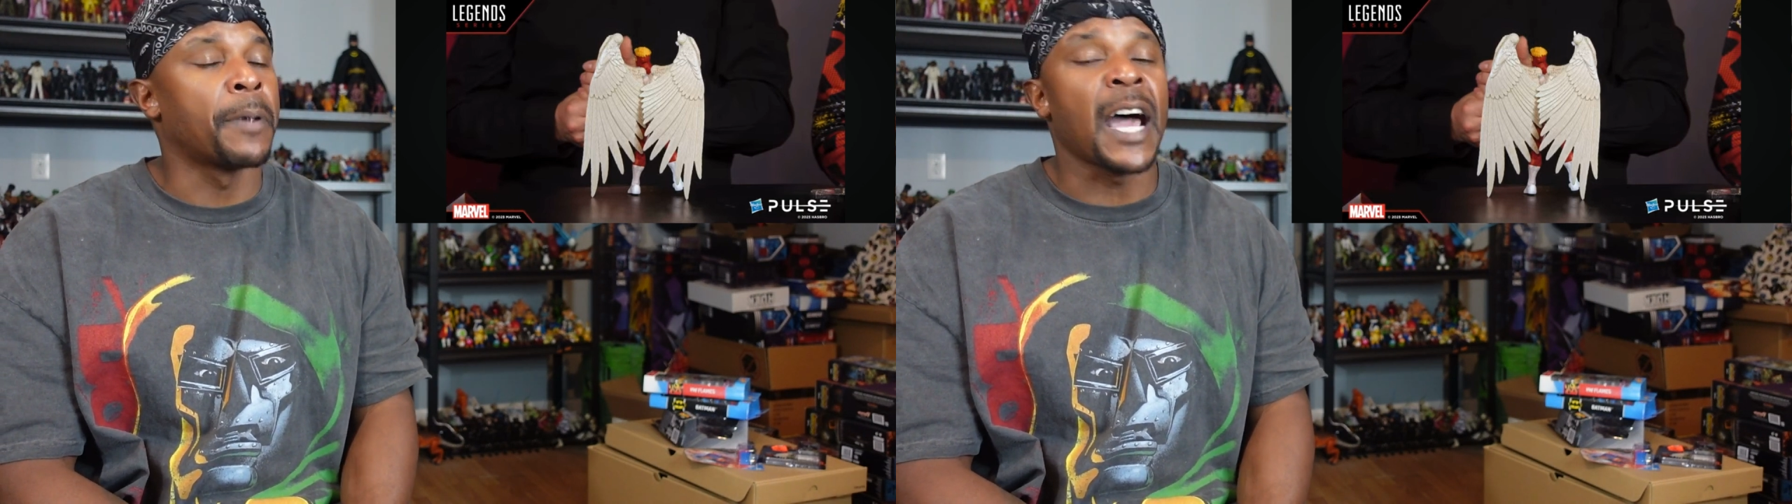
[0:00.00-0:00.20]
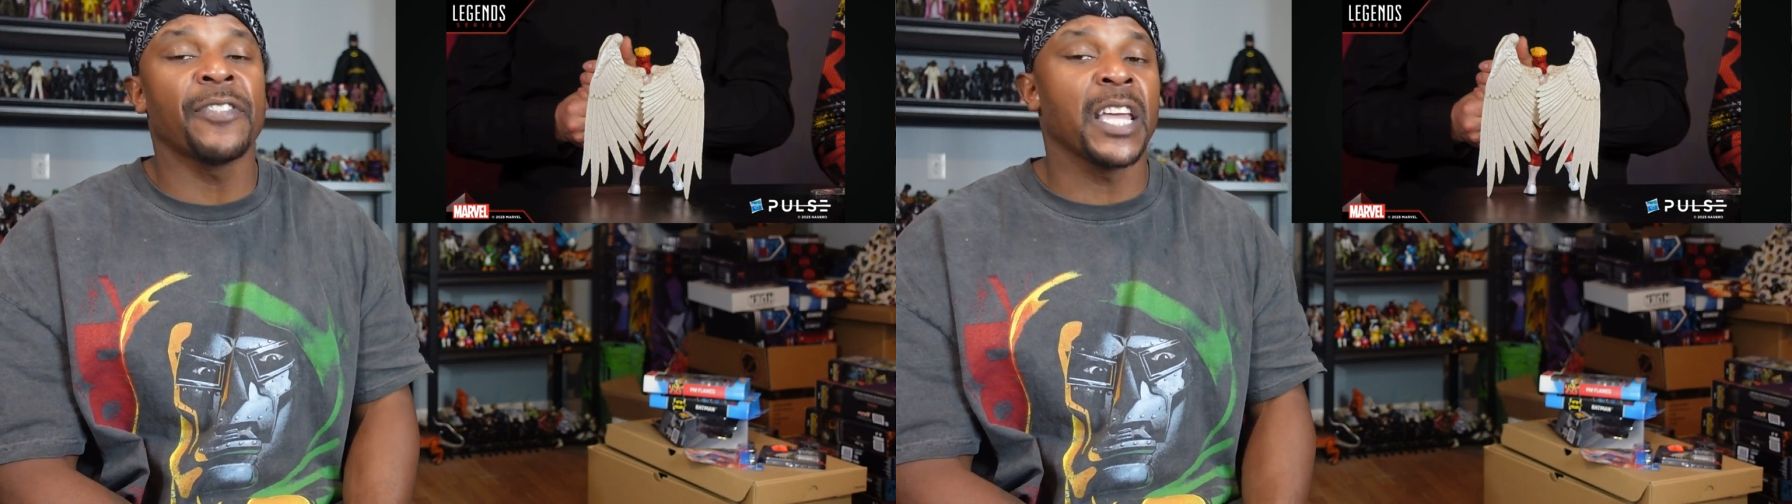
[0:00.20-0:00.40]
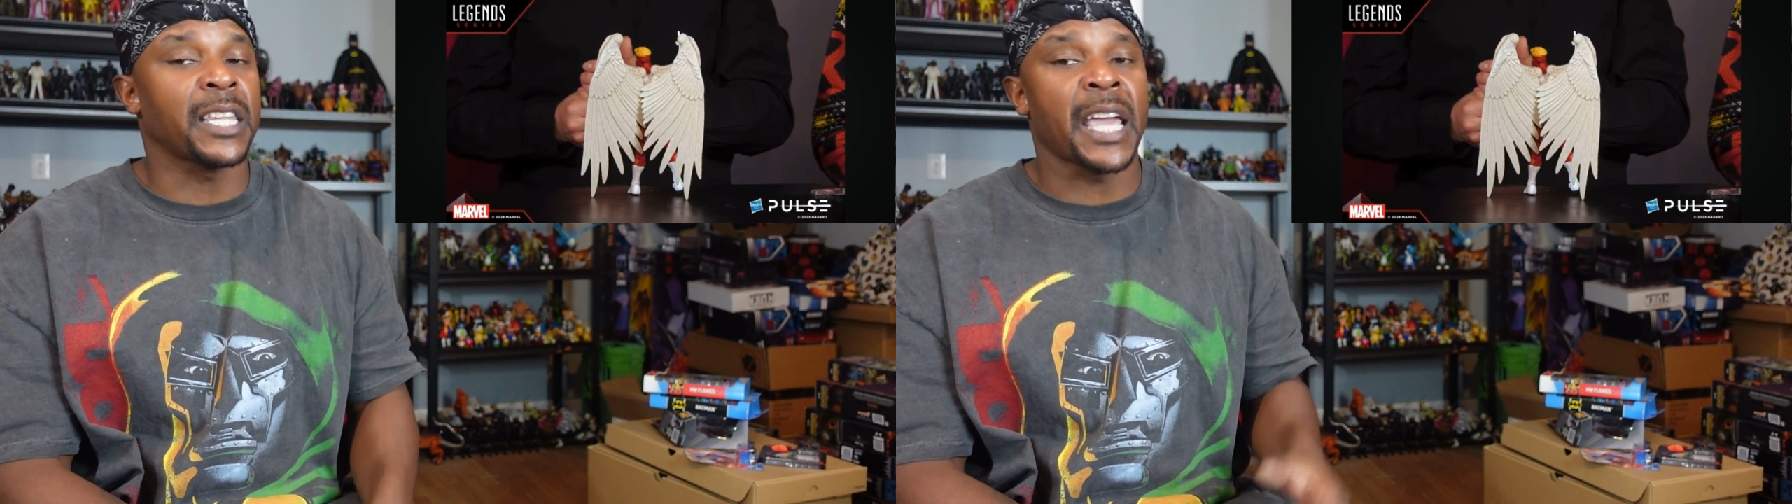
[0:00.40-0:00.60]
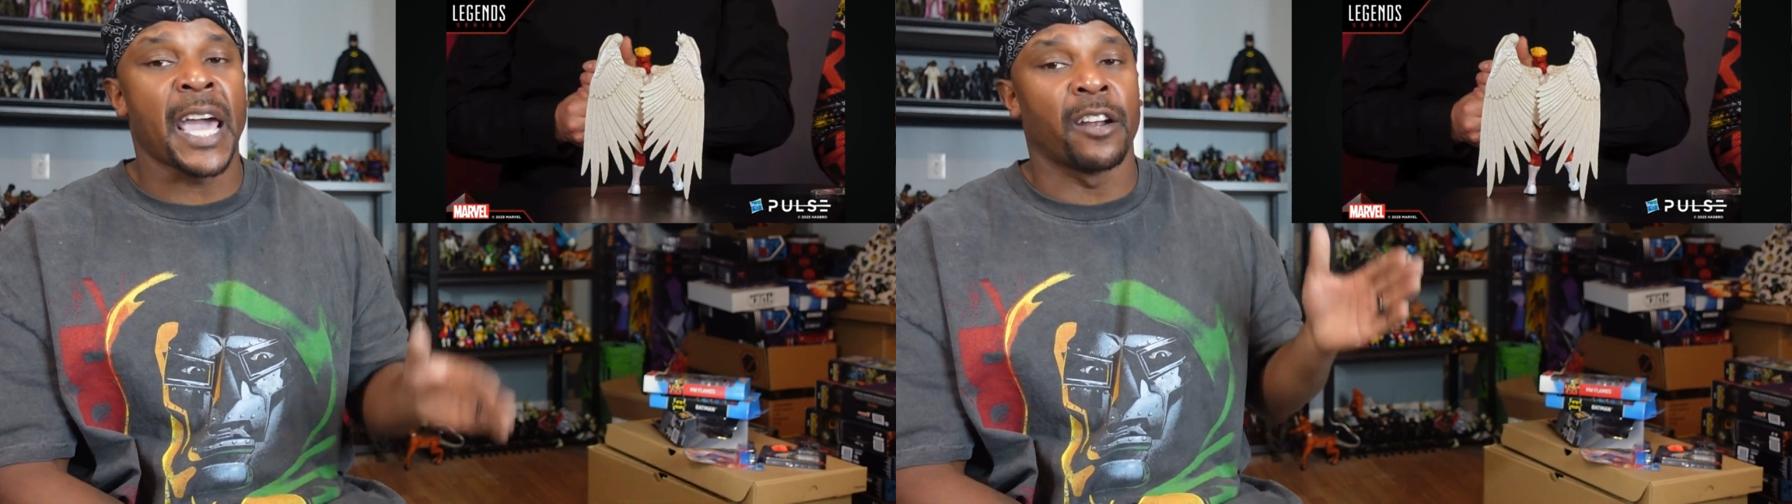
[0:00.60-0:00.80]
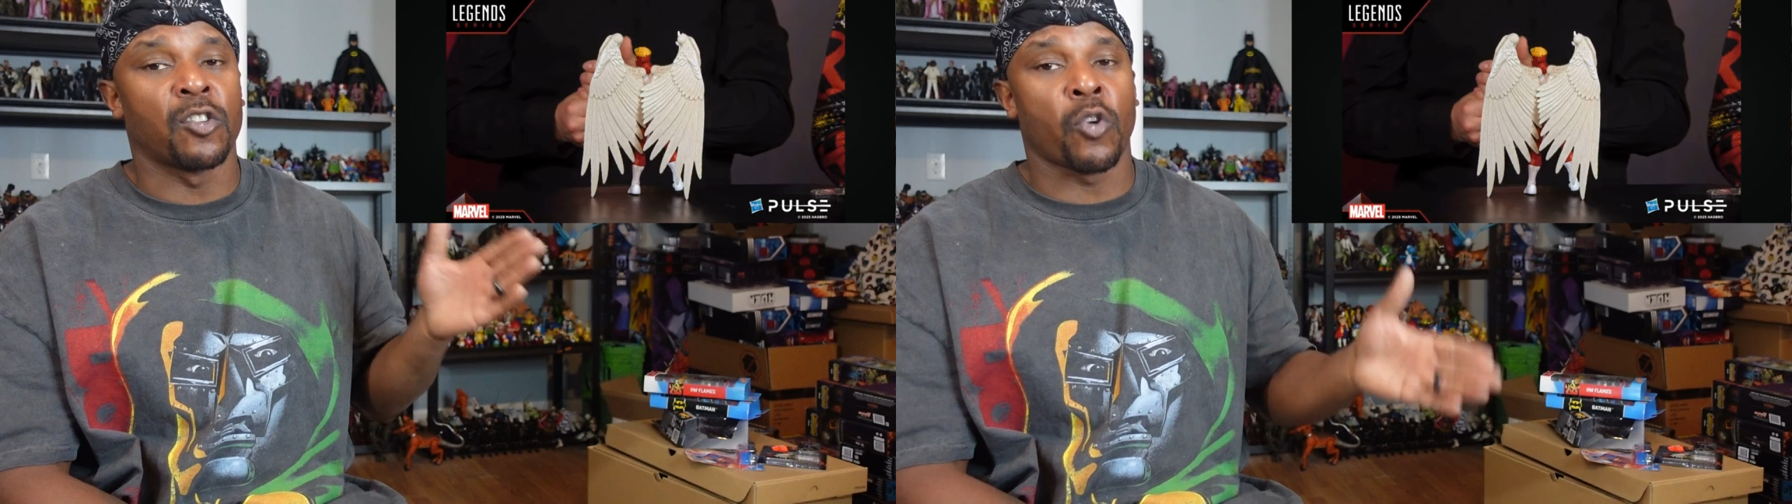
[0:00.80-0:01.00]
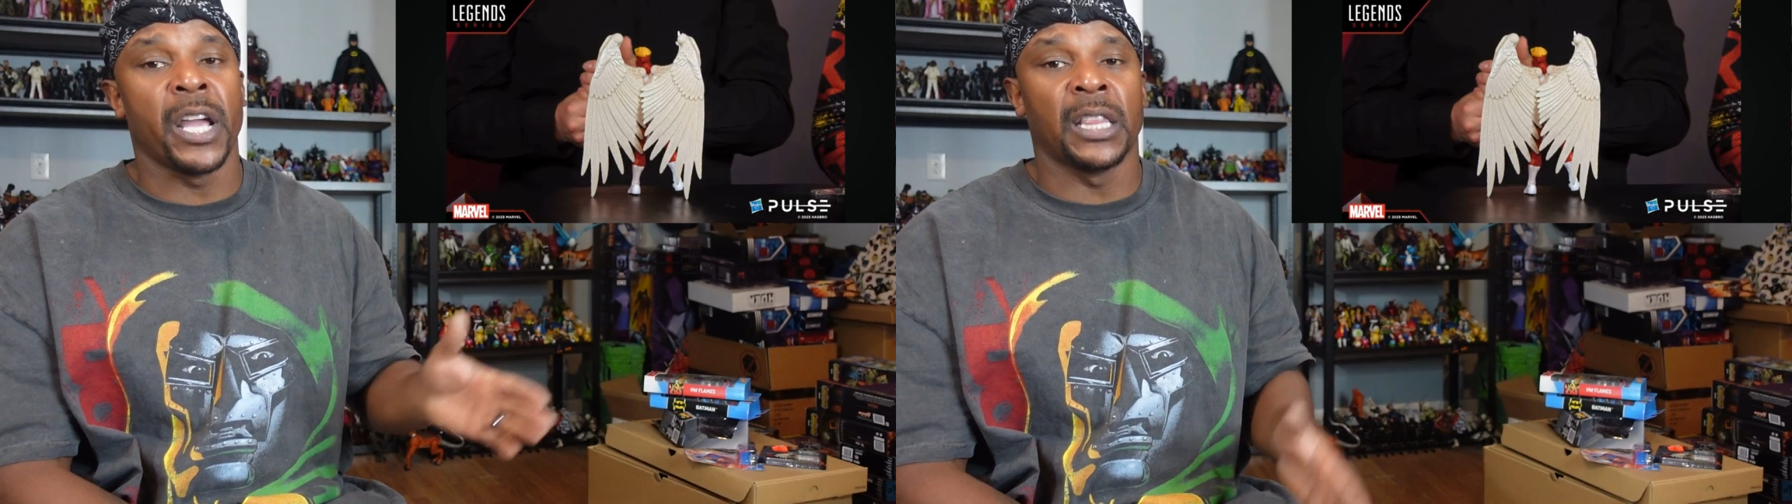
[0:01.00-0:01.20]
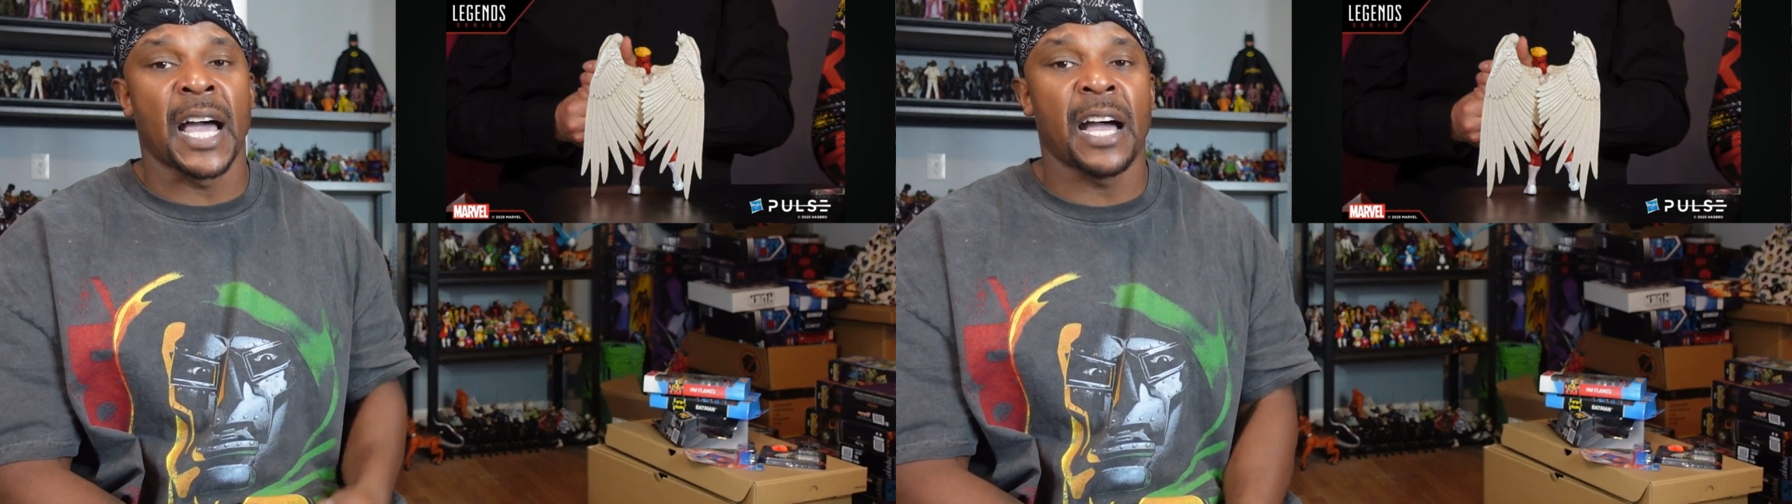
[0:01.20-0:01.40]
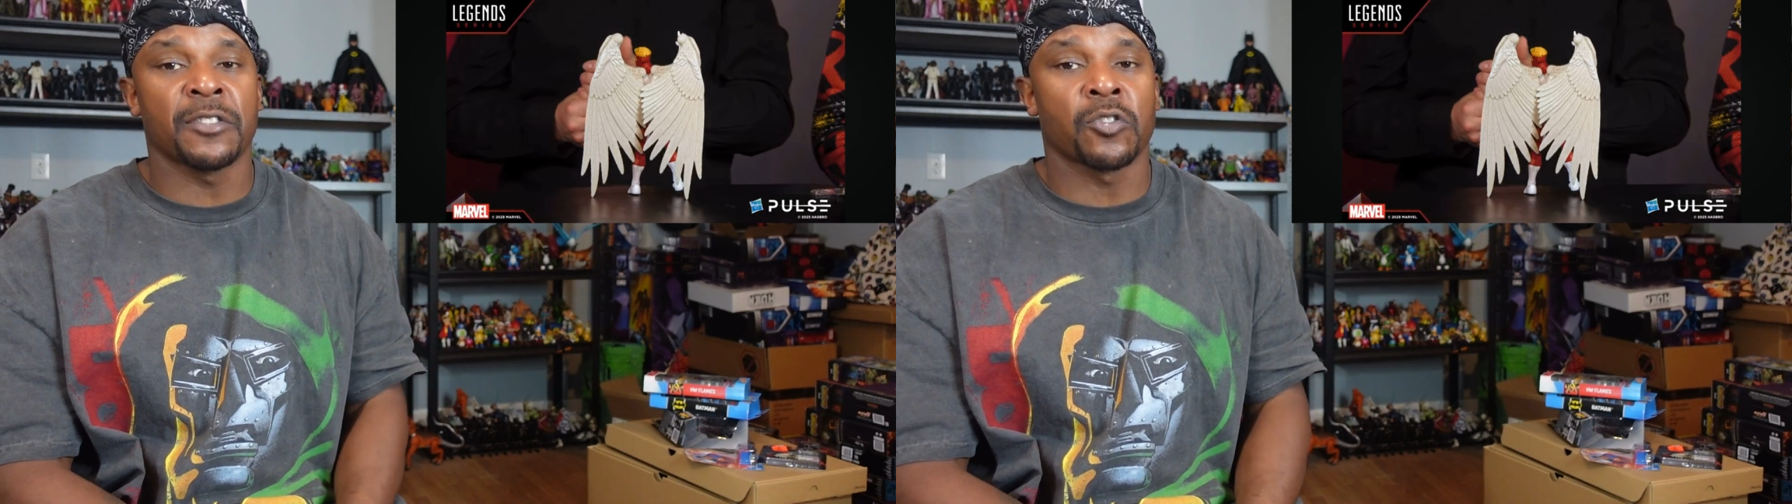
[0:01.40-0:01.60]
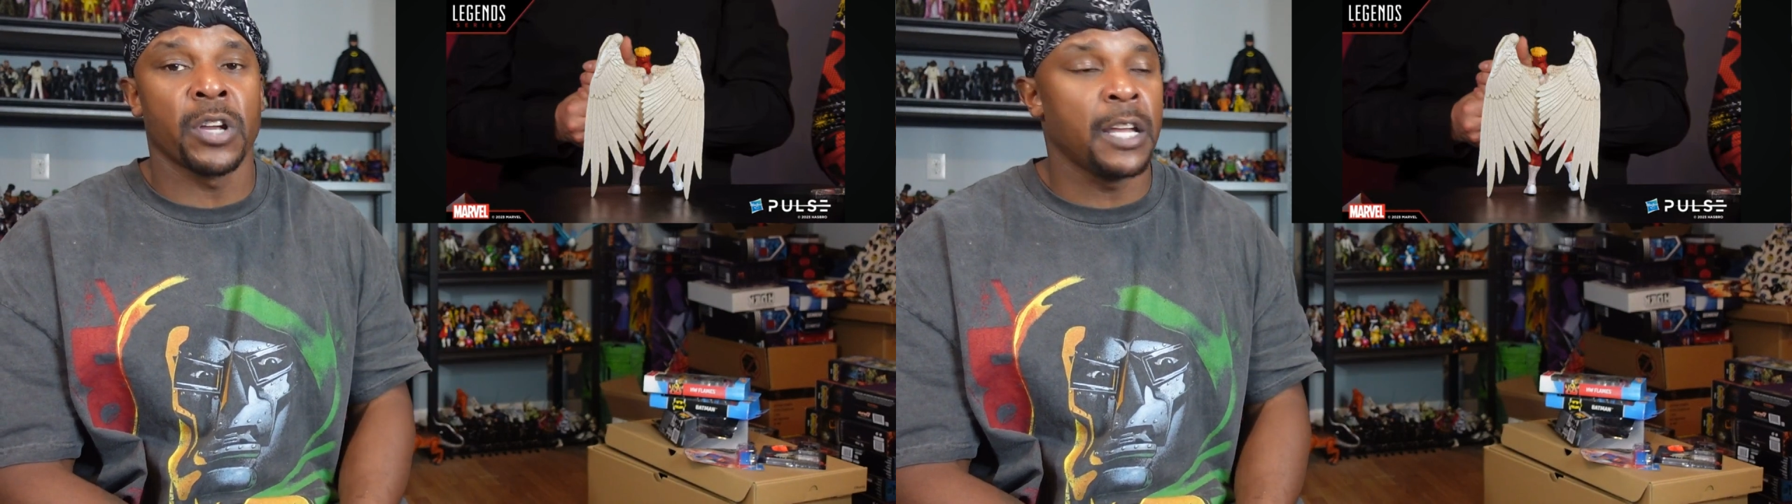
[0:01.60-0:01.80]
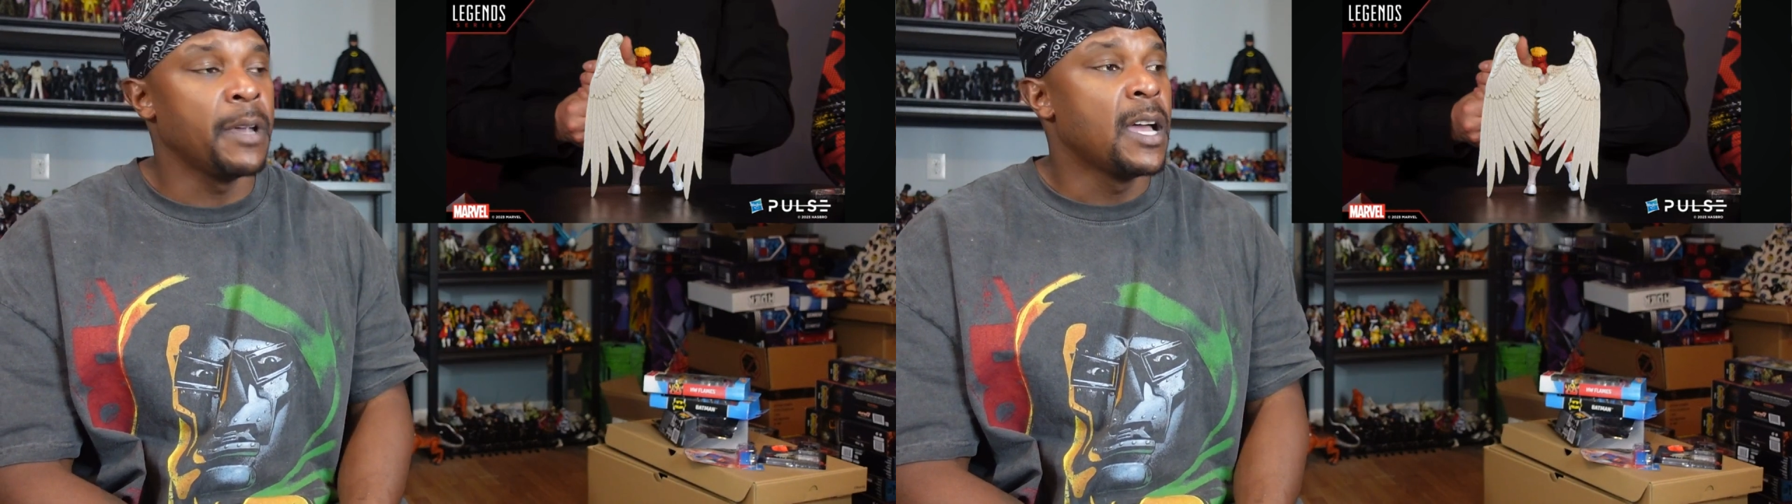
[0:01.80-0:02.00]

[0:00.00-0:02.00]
But I think they had a great live stream.